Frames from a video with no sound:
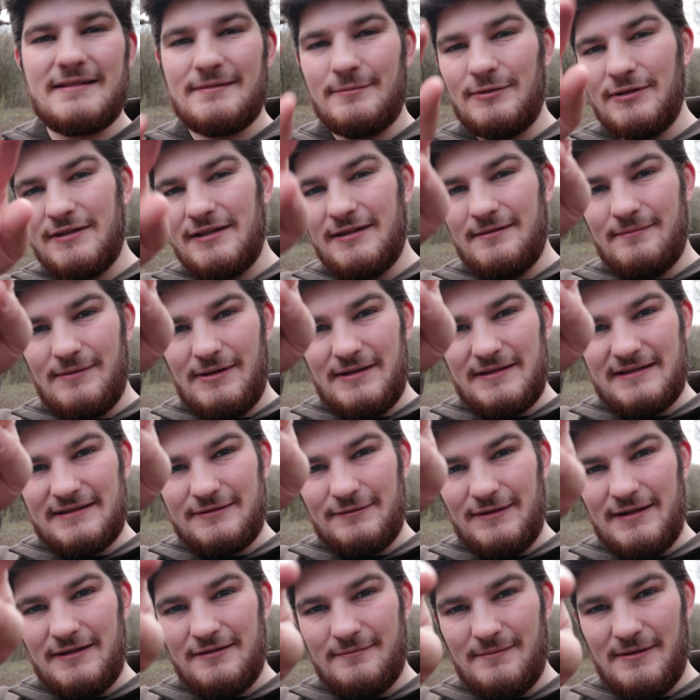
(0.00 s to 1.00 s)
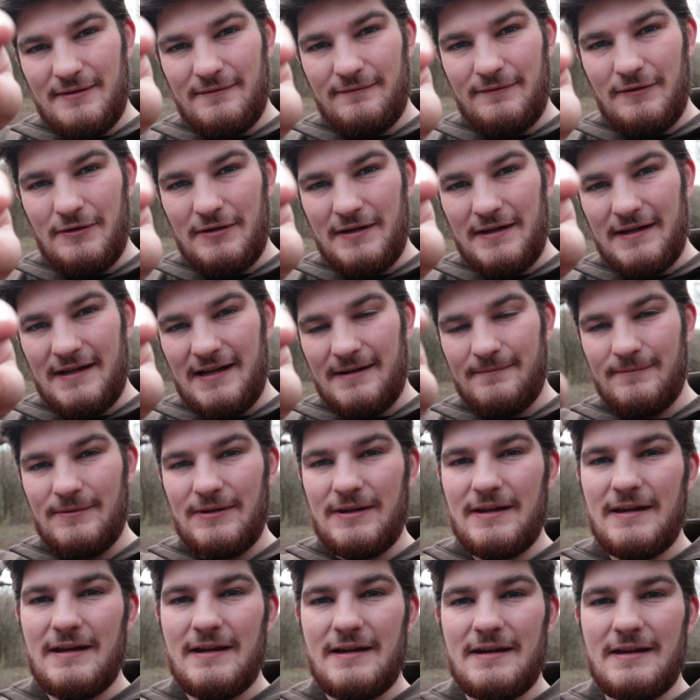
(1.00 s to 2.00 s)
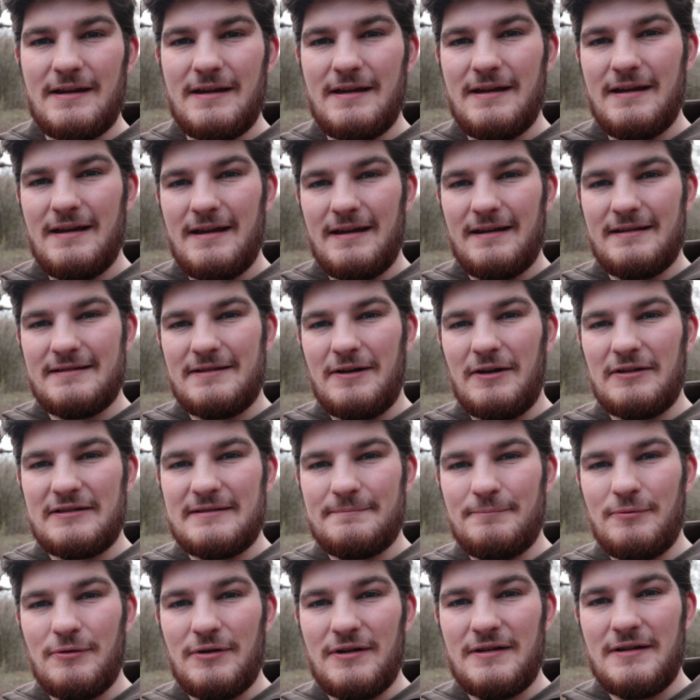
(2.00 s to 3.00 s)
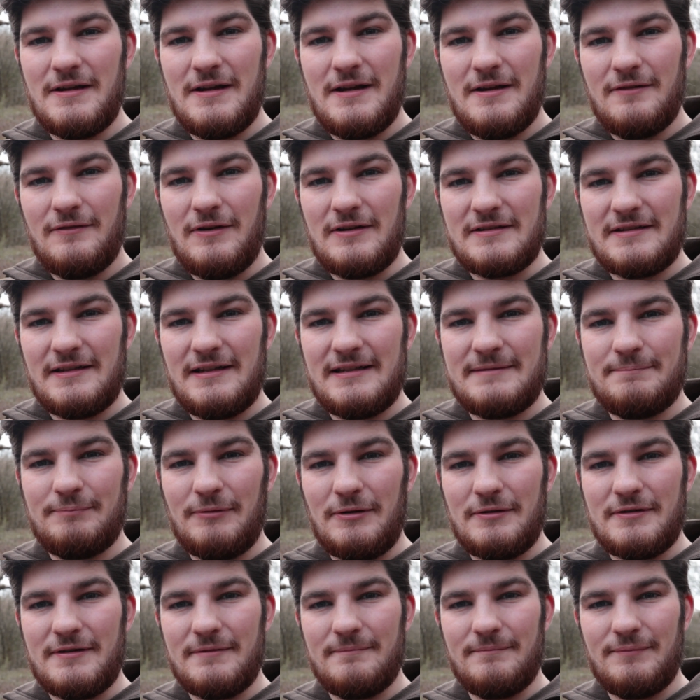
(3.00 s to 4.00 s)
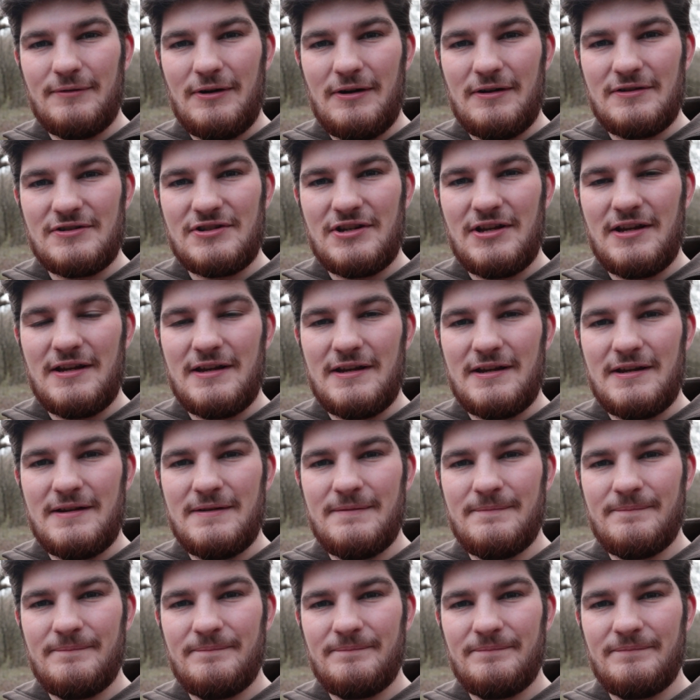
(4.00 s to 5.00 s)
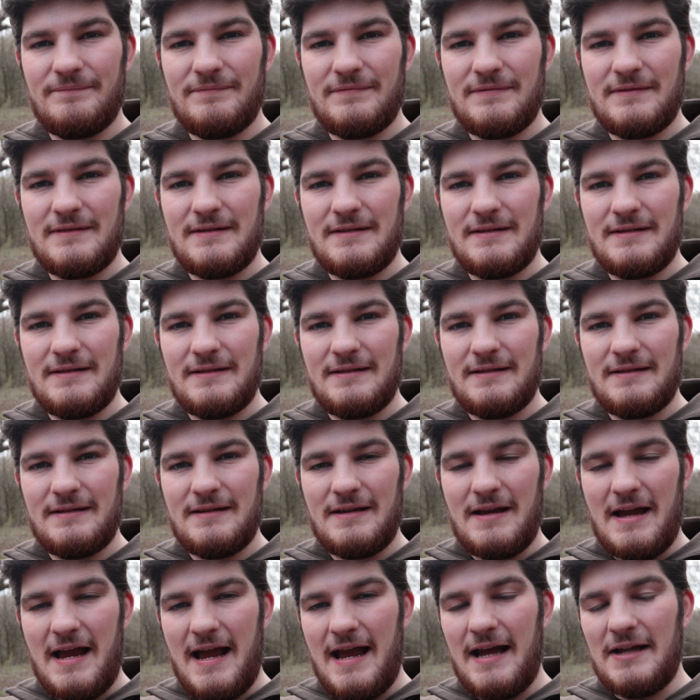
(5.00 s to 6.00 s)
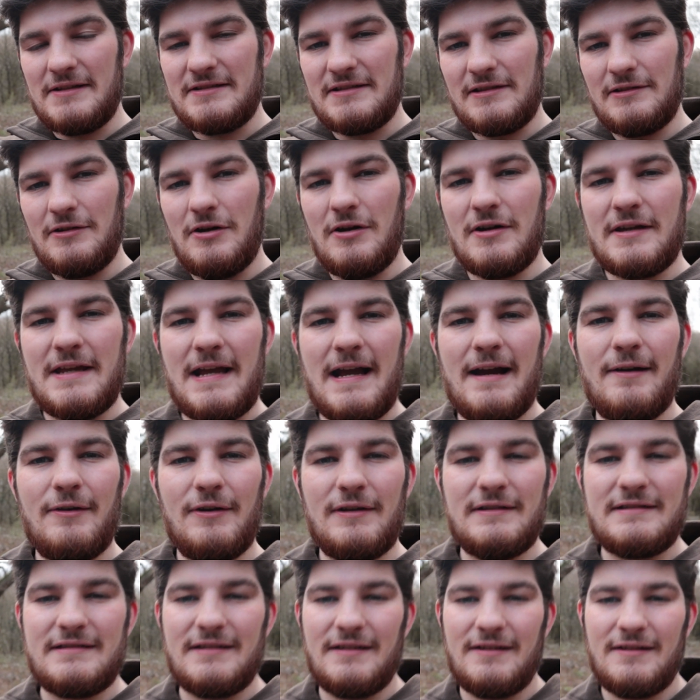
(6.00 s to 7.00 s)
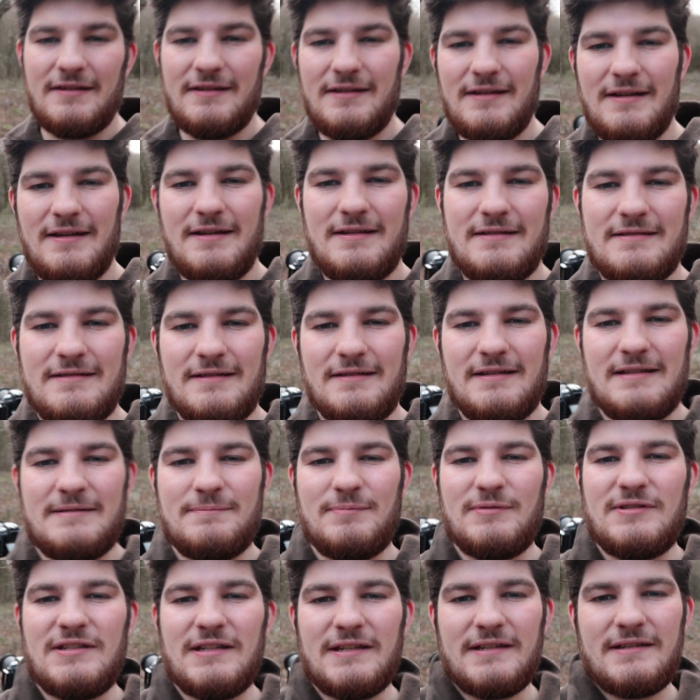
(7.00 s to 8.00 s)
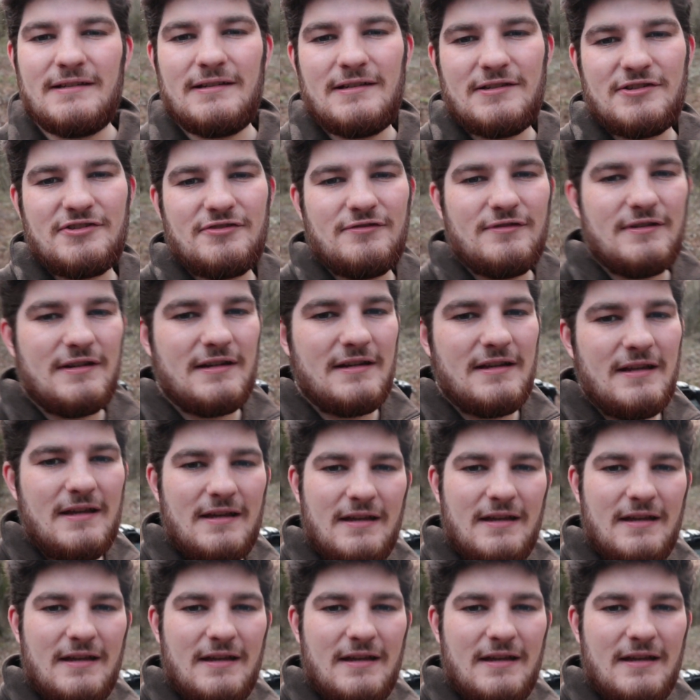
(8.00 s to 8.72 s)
I'm looking at my screen on my vlogging camera here. it's hard to point. Right, so this broken branch here adds a lot of character to this particular tree.